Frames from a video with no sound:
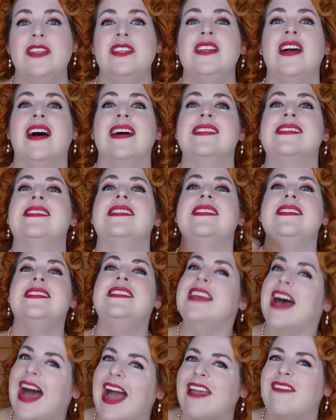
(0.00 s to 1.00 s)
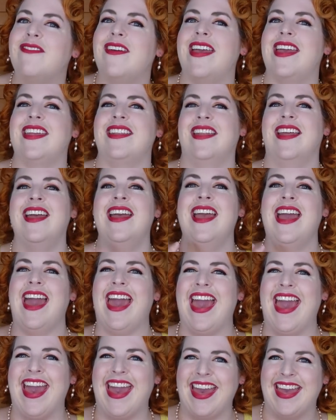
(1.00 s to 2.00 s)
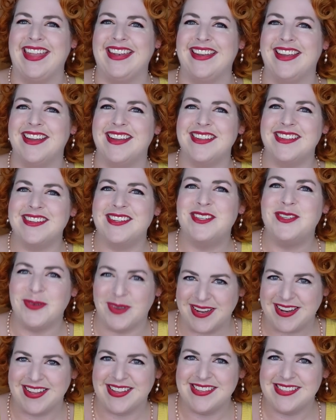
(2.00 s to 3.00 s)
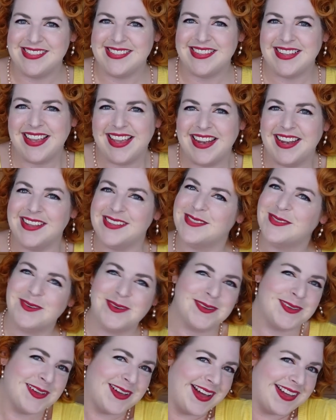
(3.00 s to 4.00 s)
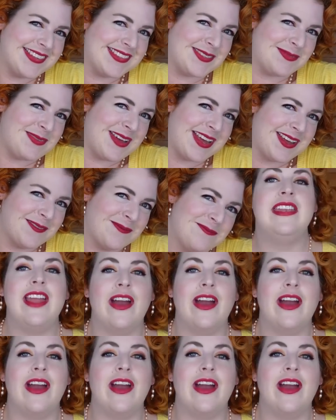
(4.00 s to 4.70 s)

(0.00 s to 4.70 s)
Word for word: Just dive in and join us in historical costuming.